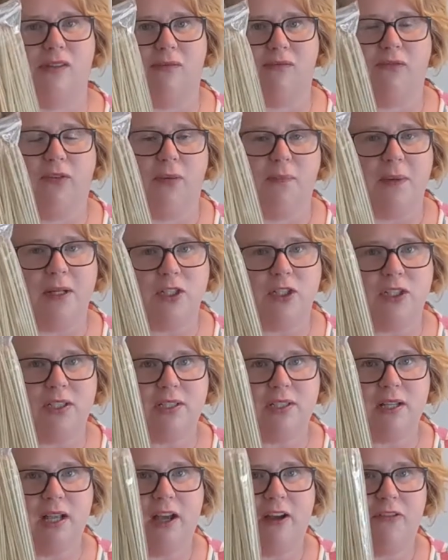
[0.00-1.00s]
them for a bunch of
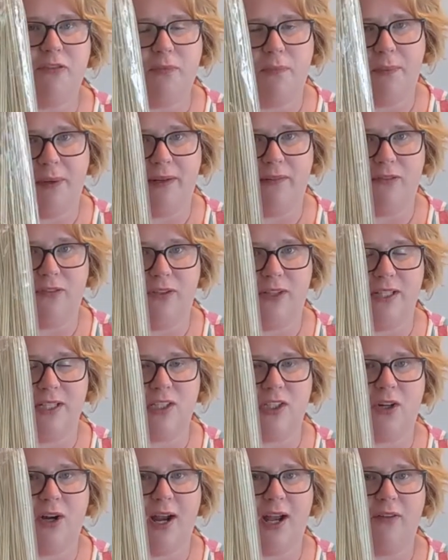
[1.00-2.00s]
stuff, but for
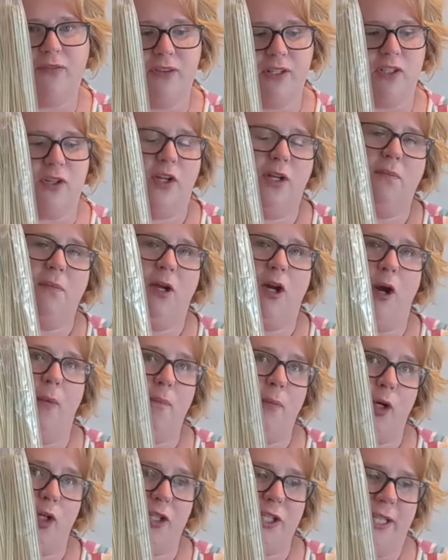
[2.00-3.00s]
this craft, it's going to be our
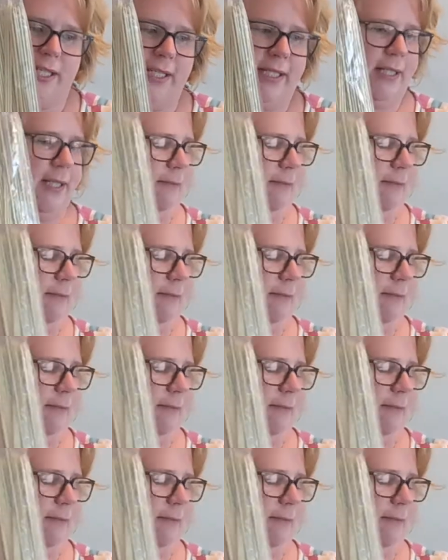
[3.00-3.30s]
perches.